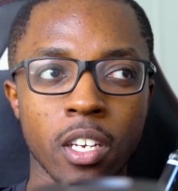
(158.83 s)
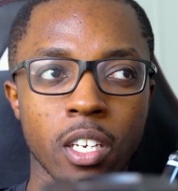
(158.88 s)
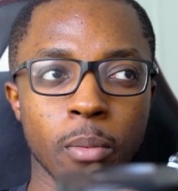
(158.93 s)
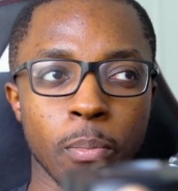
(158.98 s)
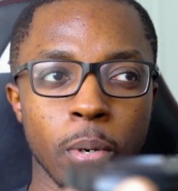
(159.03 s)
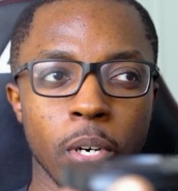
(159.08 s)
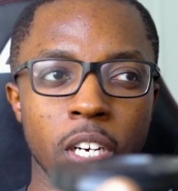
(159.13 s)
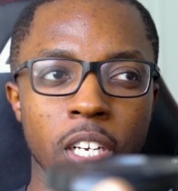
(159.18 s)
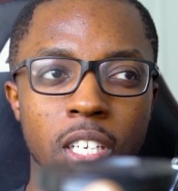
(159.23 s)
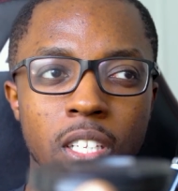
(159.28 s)
You're
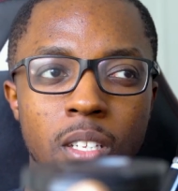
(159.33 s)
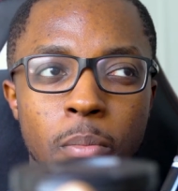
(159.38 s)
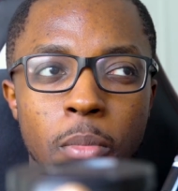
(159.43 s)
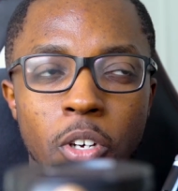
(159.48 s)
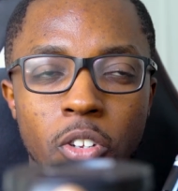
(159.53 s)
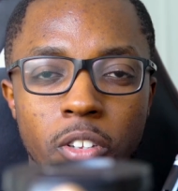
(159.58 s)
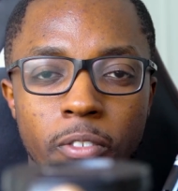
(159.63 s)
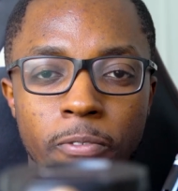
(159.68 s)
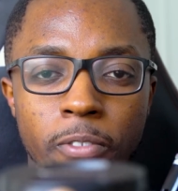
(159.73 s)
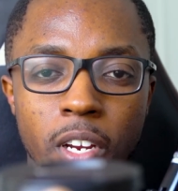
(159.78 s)
putting it in the
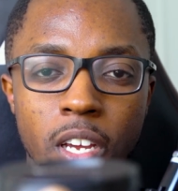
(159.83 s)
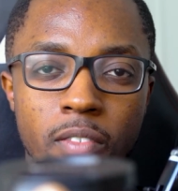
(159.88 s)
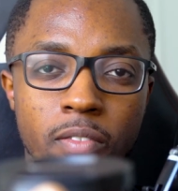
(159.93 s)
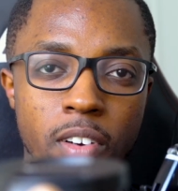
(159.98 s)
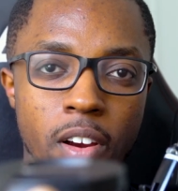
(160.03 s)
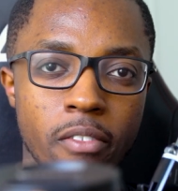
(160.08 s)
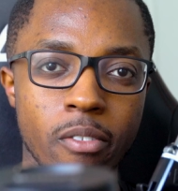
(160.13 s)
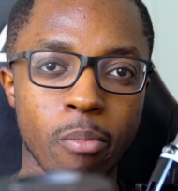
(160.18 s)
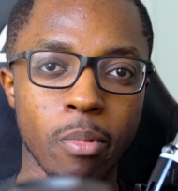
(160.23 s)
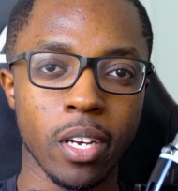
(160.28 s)
middle of the frame
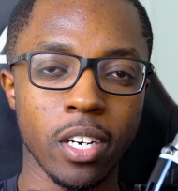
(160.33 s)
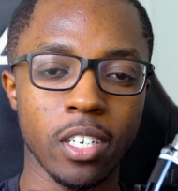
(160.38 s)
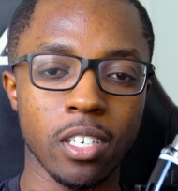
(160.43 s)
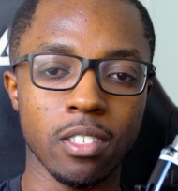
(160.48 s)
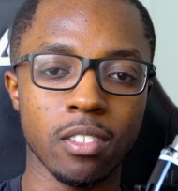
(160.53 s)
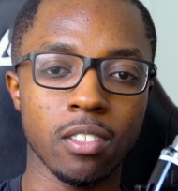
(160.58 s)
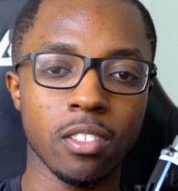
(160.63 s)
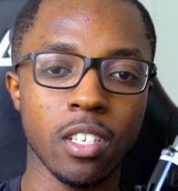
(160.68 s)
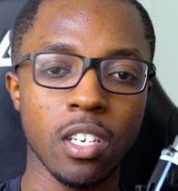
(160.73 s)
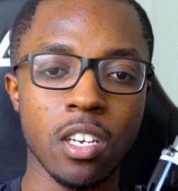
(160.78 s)
for everybody
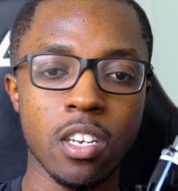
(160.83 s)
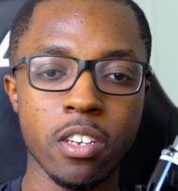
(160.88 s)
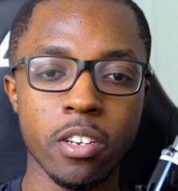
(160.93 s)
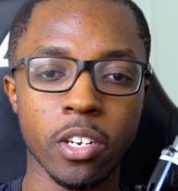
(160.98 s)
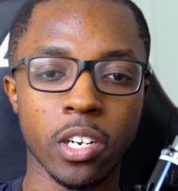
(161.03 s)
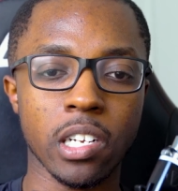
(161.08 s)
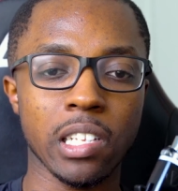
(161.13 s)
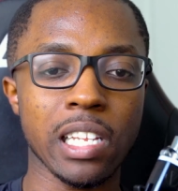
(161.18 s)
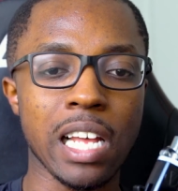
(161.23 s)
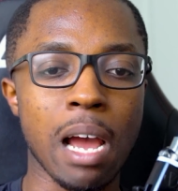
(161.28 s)
to see.
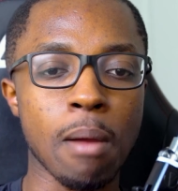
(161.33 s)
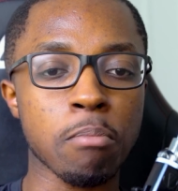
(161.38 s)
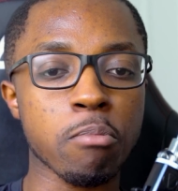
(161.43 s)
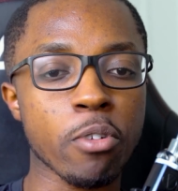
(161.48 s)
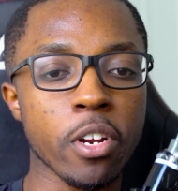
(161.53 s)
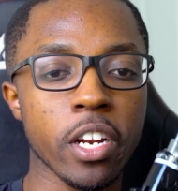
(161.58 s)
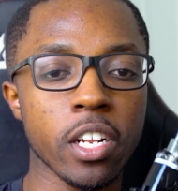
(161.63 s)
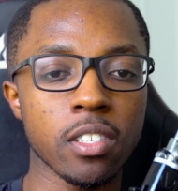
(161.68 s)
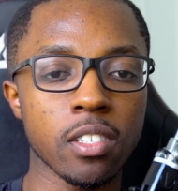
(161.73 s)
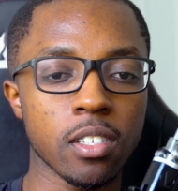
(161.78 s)
You're
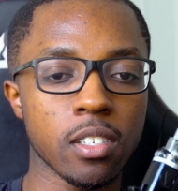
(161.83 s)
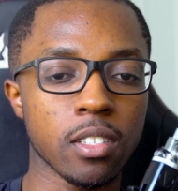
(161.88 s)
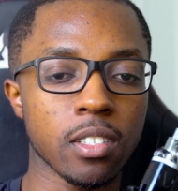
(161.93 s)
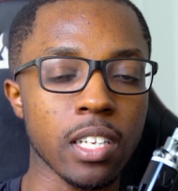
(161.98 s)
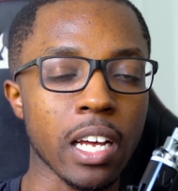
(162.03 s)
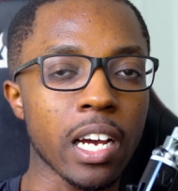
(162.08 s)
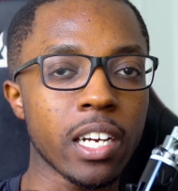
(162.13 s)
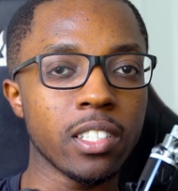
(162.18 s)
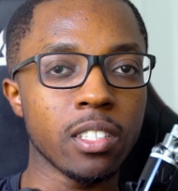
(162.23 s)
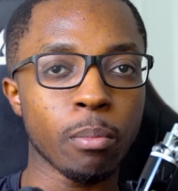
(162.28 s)
collaborating to
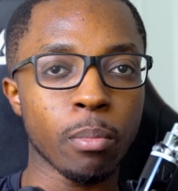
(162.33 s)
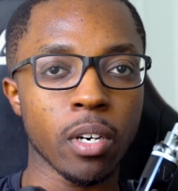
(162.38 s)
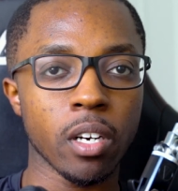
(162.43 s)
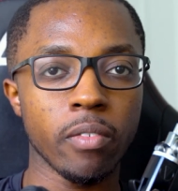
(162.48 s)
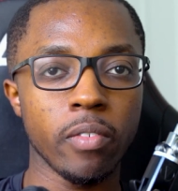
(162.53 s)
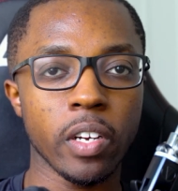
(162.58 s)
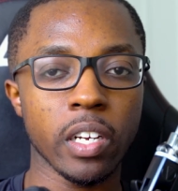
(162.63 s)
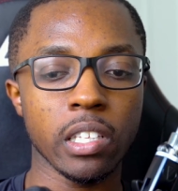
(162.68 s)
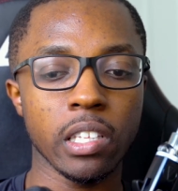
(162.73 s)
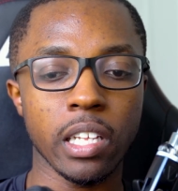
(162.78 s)
design the
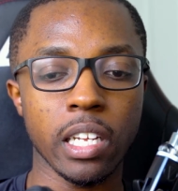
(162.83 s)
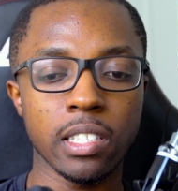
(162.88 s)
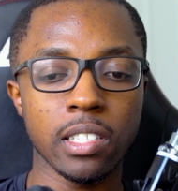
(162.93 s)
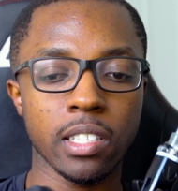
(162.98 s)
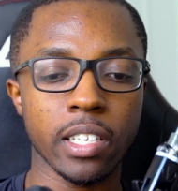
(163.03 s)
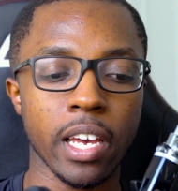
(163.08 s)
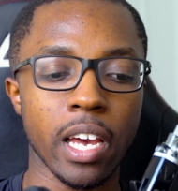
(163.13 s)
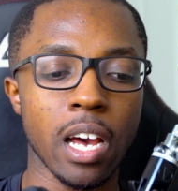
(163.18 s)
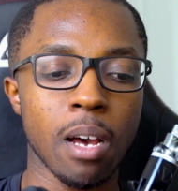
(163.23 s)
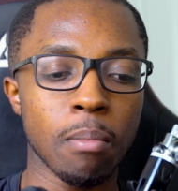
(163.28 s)
perfect
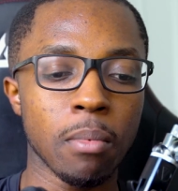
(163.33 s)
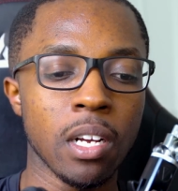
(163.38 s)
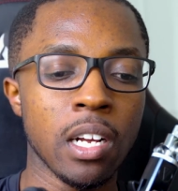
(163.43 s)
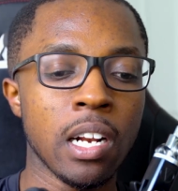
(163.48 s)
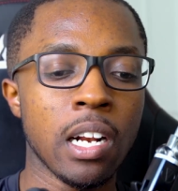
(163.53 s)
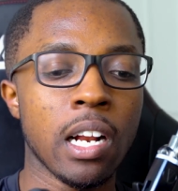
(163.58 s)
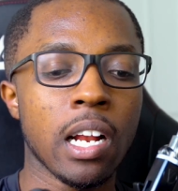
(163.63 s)
lens cap.